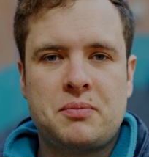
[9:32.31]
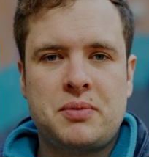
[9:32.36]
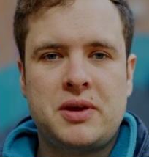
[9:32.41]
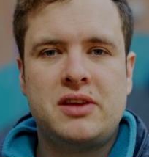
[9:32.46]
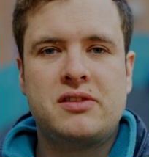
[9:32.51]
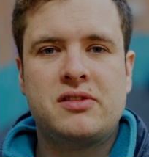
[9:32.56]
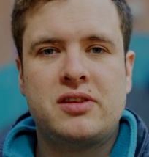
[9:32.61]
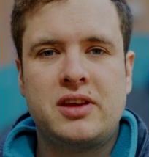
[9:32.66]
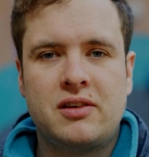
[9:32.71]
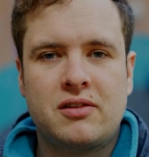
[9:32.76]

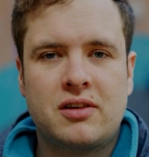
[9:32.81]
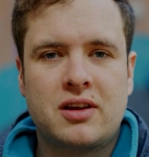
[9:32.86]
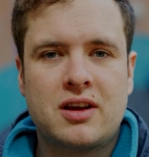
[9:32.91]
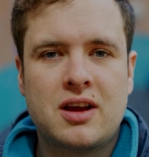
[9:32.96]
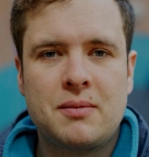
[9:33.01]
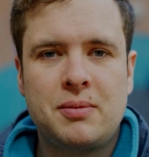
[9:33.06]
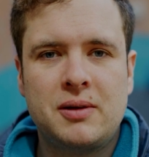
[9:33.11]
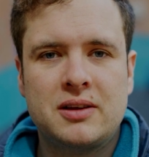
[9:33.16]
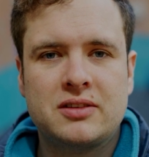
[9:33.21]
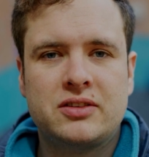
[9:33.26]
PT on a
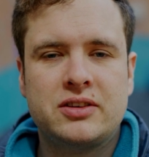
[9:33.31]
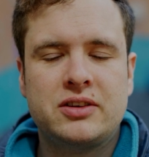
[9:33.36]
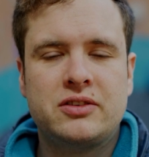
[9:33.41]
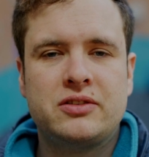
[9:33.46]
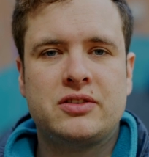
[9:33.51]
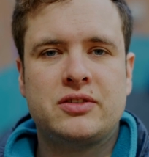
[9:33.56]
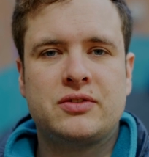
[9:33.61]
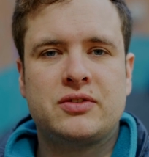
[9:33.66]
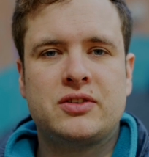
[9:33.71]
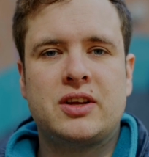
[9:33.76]
couple of
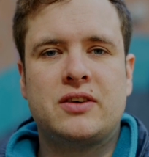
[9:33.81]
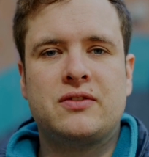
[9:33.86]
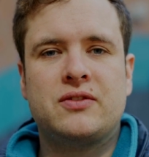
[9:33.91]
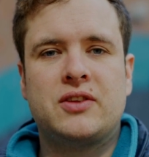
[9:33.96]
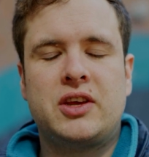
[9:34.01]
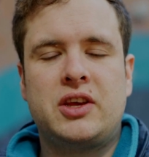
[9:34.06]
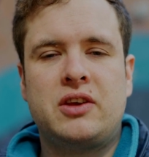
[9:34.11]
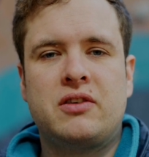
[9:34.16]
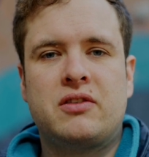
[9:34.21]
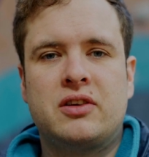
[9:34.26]
series of stuff
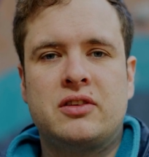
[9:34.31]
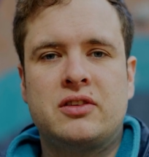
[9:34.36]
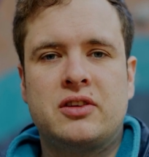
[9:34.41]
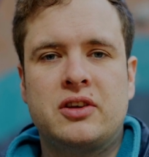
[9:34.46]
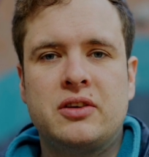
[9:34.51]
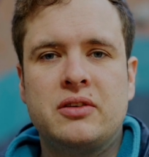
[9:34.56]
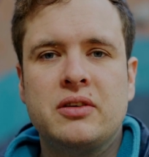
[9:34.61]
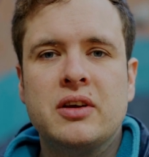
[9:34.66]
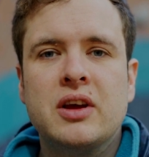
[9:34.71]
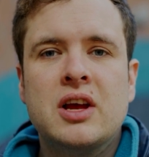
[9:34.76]
that you can
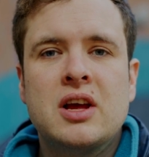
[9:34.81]
do,